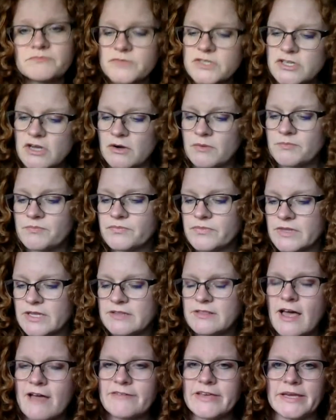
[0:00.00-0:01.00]
So
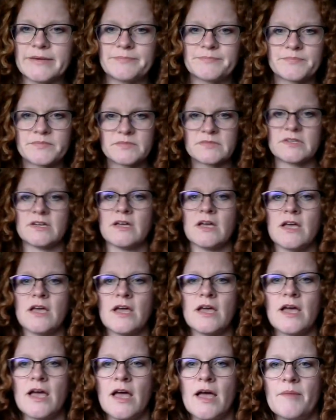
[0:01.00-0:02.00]
love it.
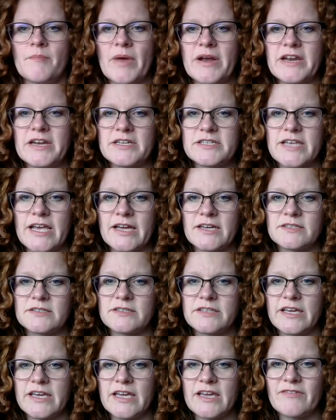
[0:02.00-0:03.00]
I need to take a
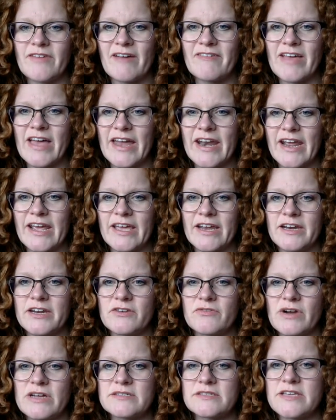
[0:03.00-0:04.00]
leave. I have a headache. I
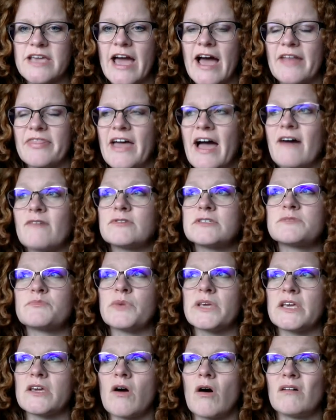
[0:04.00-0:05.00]
need rest. Yeah, that was
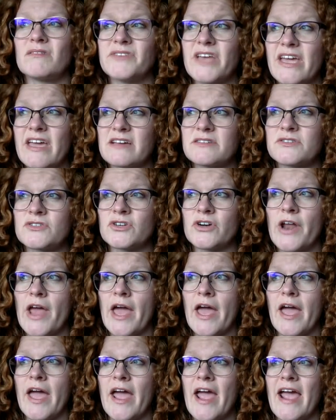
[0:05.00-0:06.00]
me all day
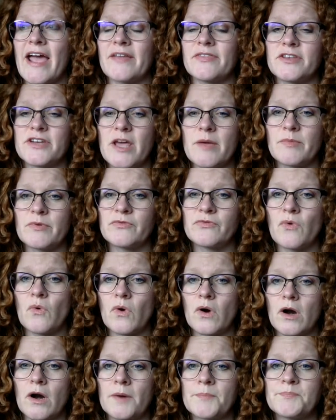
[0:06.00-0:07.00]
yesterday and the day
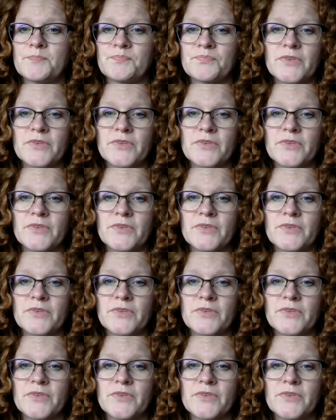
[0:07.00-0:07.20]
before.